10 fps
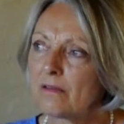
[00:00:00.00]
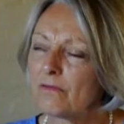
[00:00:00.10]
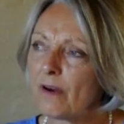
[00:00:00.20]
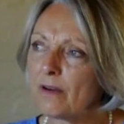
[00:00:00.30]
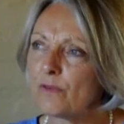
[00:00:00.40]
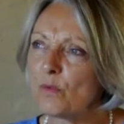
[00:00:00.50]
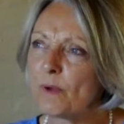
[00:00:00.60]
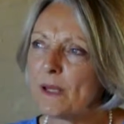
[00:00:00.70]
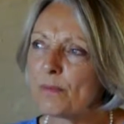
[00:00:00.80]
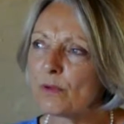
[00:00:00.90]
very few
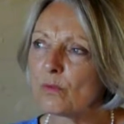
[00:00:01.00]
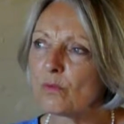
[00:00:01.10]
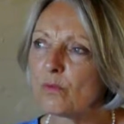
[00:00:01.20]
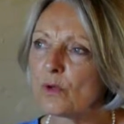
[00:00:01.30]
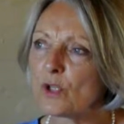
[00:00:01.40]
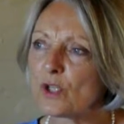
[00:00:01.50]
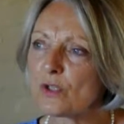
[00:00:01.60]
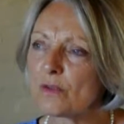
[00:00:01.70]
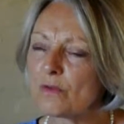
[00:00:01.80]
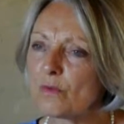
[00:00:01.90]
people would
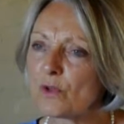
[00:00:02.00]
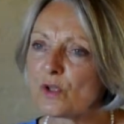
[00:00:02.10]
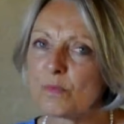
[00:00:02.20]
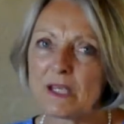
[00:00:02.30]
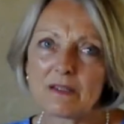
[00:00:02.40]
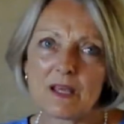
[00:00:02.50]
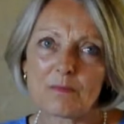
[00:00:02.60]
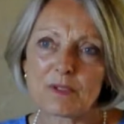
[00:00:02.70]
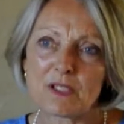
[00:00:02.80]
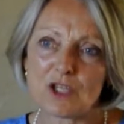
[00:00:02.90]
want to be in
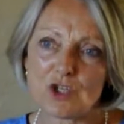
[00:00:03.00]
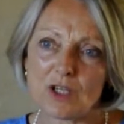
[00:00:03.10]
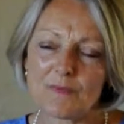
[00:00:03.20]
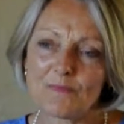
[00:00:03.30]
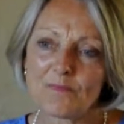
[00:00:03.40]
that position.